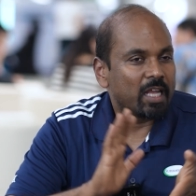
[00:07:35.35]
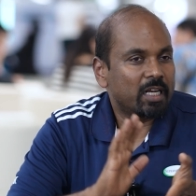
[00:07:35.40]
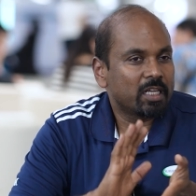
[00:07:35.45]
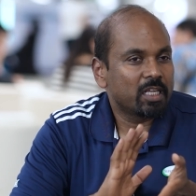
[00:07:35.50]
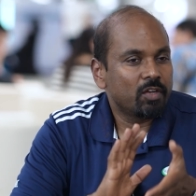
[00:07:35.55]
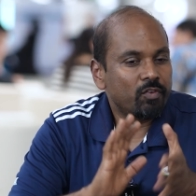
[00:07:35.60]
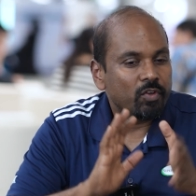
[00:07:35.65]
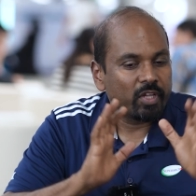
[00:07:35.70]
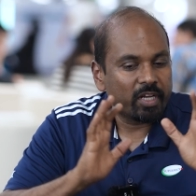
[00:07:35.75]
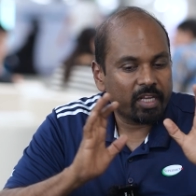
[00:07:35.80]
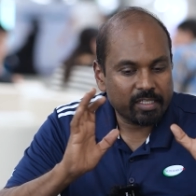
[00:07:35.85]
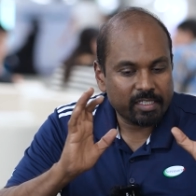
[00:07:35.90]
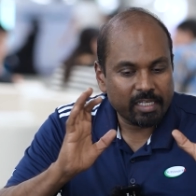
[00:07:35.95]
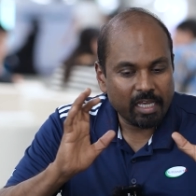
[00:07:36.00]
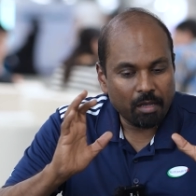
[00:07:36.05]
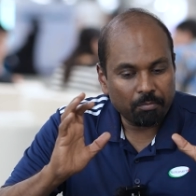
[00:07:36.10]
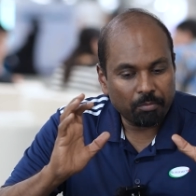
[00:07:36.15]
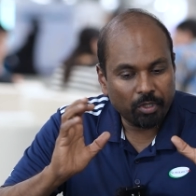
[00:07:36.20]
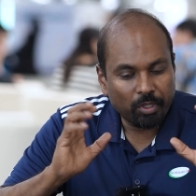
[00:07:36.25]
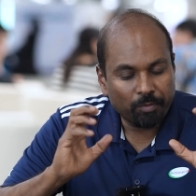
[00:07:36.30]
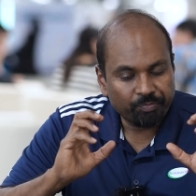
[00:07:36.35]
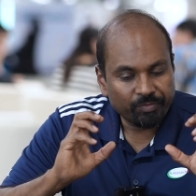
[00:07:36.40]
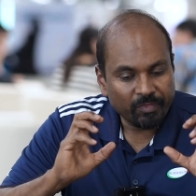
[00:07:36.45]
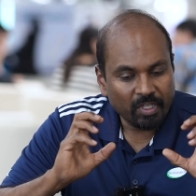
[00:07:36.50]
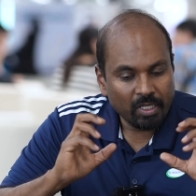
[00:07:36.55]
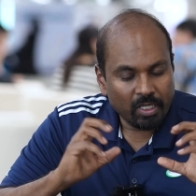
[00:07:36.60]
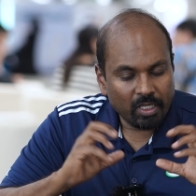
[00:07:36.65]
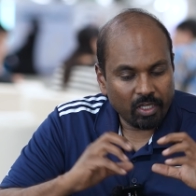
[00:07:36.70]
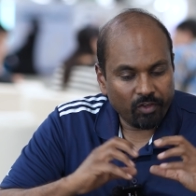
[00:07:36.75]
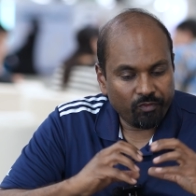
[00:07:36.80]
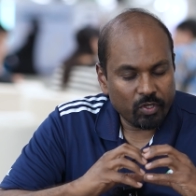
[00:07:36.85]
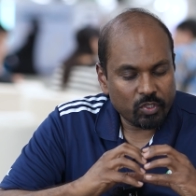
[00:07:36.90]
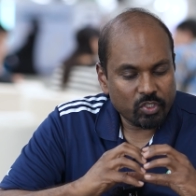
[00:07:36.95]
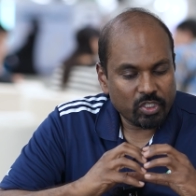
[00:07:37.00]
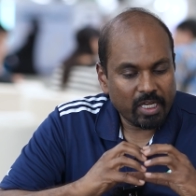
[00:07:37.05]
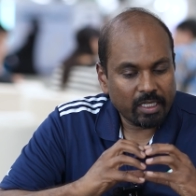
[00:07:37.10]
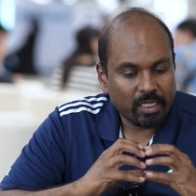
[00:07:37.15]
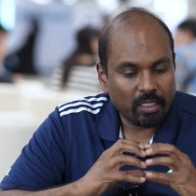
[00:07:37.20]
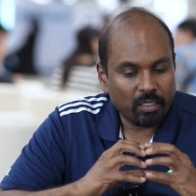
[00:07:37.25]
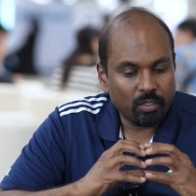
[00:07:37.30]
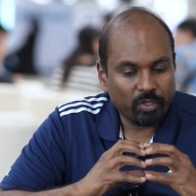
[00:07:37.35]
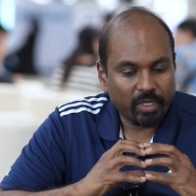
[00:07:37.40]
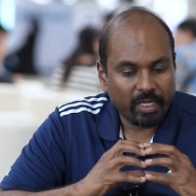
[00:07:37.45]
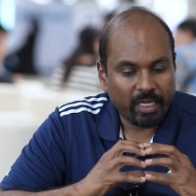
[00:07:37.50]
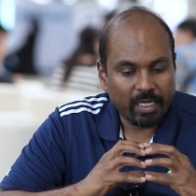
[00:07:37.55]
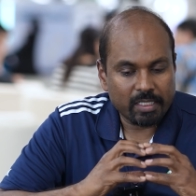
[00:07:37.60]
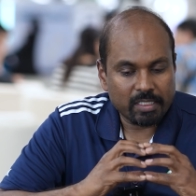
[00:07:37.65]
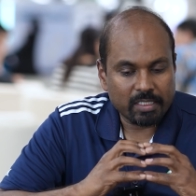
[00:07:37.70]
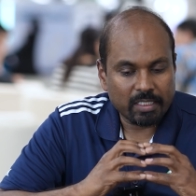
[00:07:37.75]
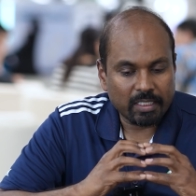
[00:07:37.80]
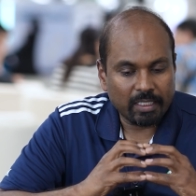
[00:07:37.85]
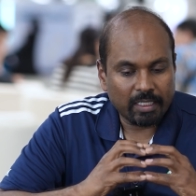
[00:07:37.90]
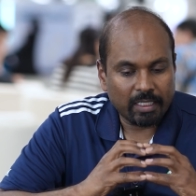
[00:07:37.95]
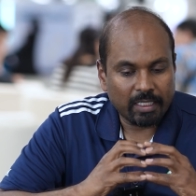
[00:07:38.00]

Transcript: I'll give you an example. If you take a look at